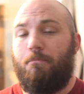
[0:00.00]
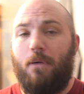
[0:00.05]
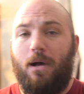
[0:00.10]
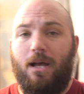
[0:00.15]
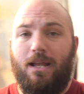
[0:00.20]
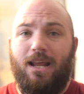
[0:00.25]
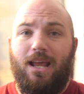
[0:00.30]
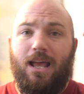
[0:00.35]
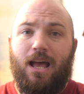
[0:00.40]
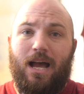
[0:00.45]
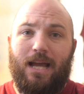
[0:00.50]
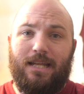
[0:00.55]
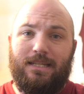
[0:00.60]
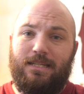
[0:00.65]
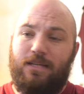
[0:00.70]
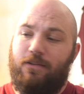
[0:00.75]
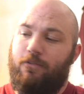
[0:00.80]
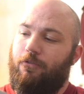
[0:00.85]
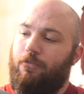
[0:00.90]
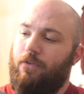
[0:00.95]
but I
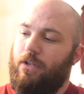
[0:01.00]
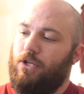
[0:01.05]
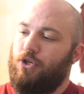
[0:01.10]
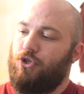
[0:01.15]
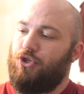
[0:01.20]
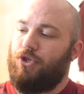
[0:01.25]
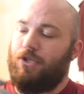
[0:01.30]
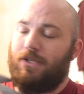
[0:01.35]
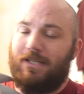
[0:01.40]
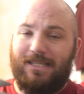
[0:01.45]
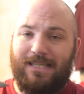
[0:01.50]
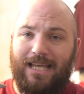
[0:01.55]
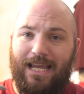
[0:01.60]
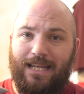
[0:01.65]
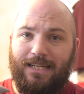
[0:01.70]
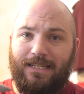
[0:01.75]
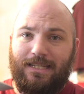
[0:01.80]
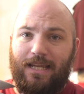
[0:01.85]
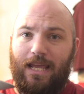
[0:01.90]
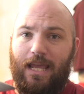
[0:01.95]
did finish
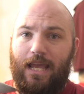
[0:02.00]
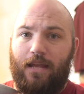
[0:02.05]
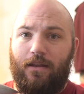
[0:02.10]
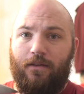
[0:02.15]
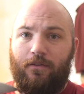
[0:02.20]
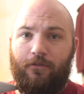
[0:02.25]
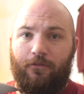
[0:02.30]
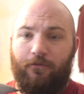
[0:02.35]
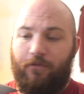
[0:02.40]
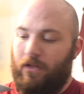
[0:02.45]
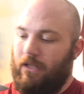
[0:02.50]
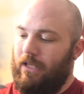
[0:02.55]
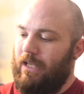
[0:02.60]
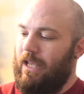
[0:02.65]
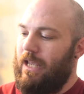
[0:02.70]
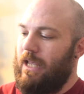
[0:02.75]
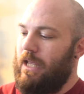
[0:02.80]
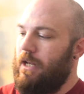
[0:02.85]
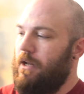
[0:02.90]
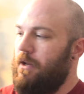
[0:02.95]
sanding and filling
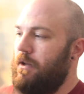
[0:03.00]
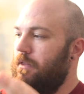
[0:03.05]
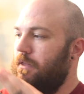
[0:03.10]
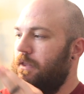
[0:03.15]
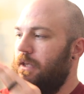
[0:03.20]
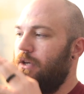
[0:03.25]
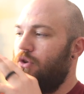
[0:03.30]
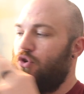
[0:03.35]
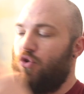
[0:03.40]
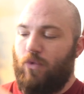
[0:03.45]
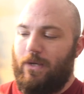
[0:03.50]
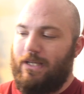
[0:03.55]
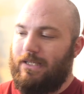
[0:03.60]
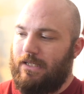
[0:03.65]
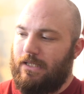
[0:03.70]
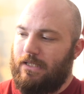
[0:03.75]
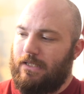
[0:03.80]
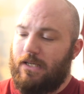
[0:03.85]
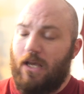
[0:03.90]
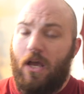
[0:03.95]
in the
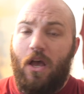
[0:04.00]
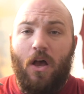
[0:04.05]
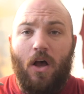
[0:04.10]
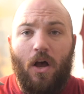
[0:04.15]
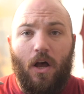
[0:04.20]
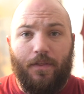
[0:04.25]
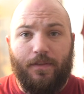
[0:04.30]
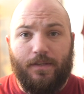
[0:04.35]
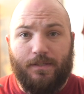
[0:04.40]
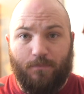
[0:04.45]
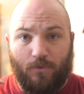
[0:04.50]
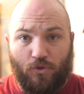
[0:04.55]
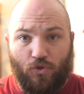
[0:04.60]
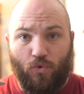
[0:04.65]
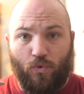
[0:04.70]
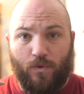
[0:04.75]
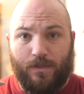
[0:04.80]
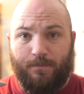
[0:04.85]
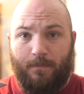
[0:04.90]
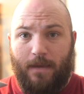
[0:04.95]
creases on this
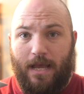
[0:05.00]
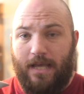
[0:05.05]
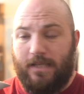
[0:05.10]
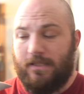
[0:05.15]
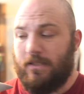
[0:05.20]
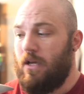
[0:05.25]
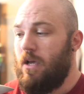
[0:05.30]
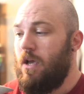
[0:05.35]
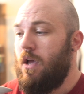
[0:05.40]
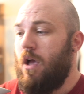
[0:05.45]
Majora's Mask.